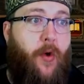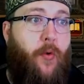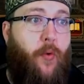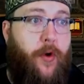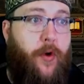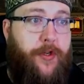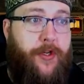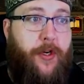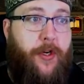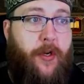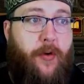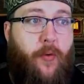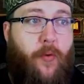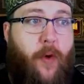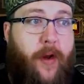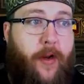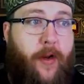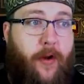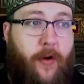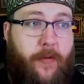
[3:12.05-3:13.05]
What you're going to
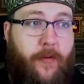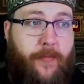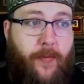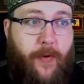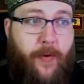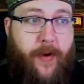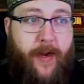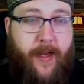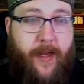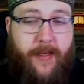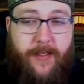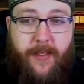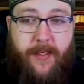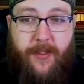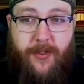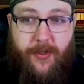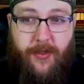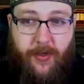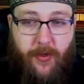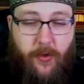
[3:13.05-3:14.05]
want to go for next
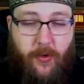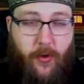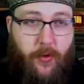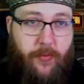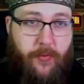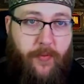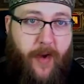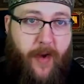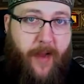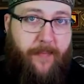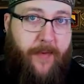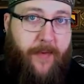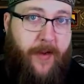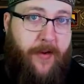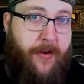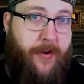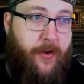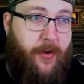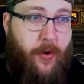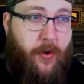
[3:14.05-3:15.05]
is your gold wrap. Now,
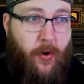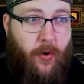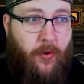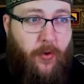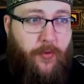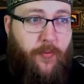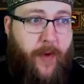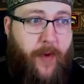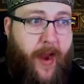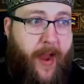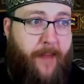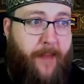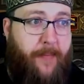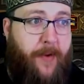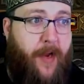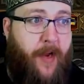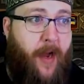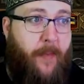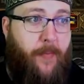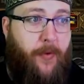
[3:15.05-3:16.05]
your gold
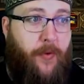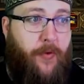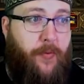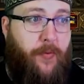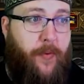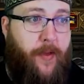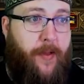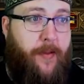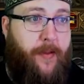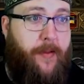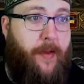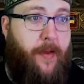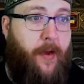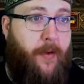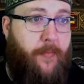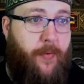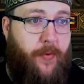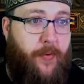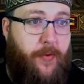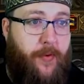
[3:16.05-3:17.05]
wrap coupled with
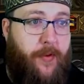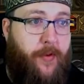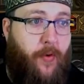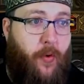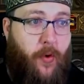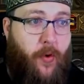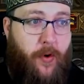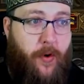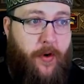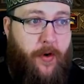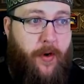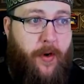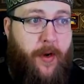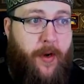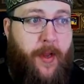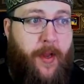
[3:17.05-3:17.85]
a boon of the Hoarder